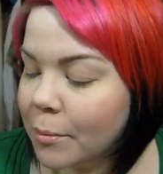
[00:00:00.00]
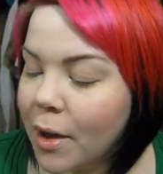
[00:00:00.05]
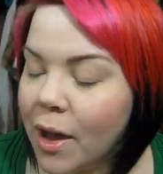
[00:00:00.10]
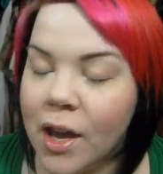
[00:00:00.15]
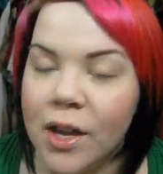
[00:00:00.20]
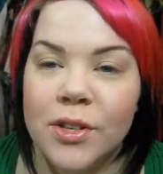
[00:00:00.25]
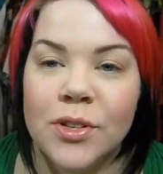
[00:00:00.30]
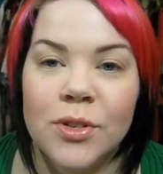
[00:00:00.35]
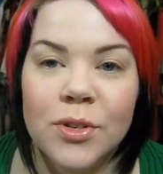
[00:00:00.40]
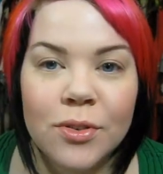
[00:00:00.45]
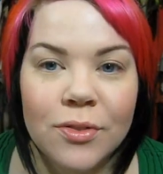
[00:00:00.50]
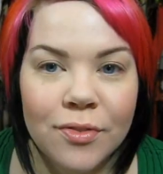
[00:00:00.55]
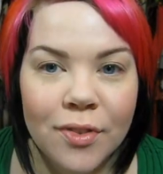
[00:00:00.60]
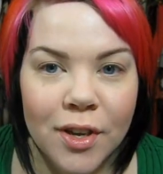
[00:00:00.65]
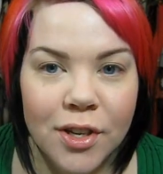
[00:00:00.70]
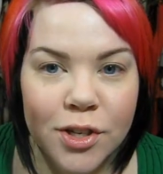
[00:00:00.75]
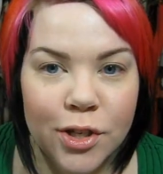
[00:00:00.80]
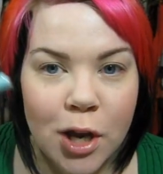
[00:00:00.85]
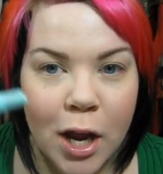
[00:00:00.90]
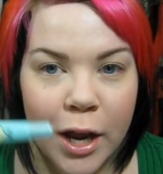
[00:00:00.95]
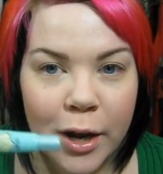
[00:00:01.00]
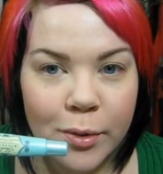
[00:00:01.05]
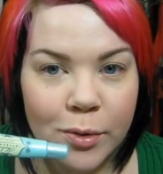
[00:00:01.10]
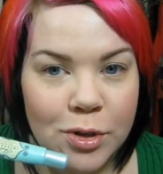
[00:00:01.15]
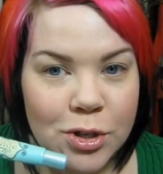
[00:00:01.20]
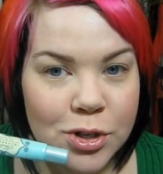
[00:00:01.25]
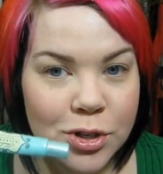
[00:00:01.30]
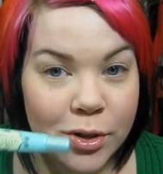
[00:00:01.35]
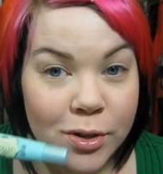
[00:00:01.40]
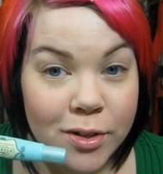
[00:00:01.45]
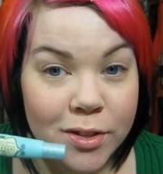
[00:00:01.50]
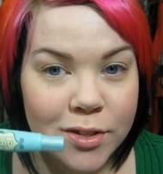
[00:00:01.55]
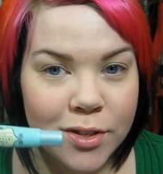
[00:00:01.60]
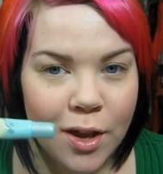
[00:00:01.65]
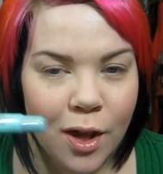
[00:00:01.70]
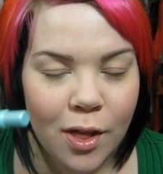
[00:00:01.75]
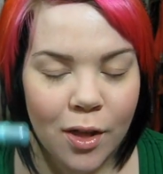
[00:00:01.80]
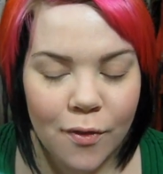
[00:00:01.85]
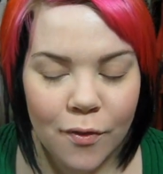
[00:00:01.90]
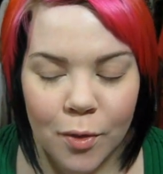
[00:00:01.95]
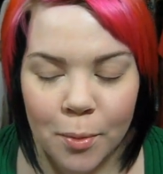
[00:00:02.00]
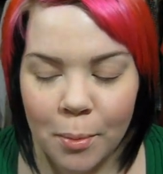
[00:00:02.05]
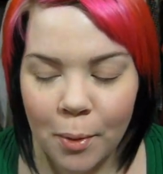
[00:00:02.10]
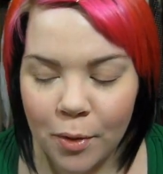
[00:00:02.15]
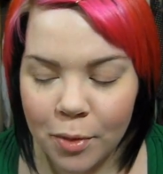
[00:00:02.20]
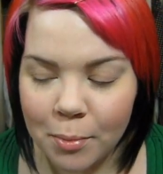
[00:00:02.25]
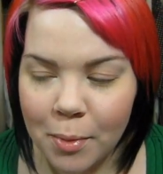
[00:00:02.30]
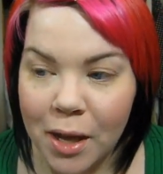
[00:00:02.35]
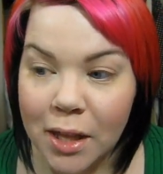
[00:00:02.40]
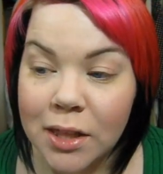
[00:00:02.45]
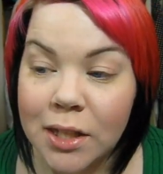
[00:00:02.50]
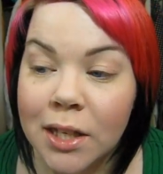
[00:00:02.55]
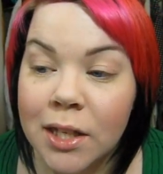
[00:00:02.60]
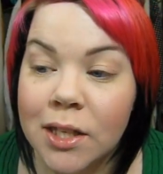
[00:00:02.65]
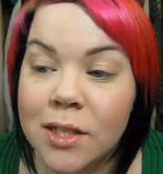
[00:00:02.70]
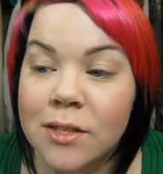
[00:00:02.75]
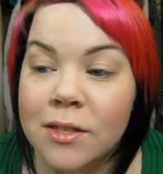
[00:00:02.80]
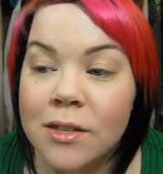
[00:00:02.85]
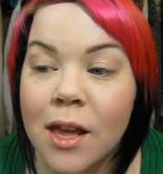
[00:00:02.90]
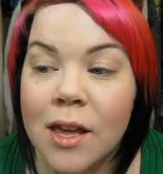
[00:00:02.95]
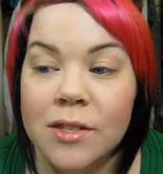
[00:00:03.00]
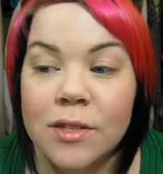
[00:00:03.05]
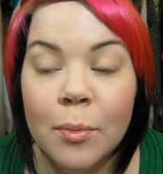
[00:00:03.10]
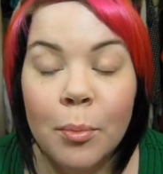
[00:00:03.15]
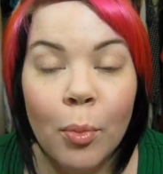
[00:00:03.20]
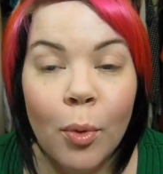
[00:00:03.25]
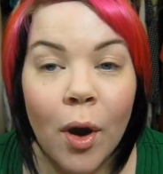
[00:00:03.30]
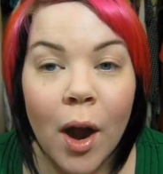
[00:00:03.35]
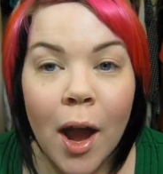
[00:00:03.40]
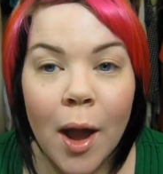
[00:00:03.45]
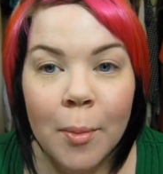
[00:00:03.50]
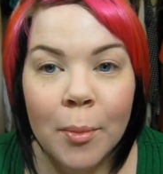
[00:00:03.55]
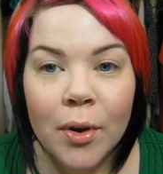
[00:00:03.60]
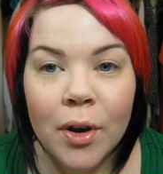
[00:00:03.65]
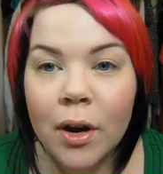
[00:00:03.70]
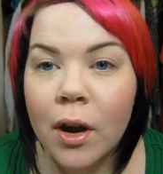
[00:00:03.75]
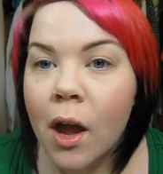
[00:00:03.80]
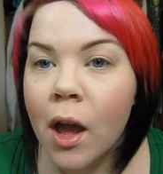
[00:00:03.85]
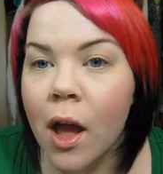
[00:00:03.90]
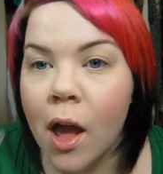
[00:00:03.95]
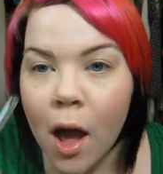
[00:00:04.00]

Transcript: my Too Faced Shadow Insurance all over both my lids as a primer.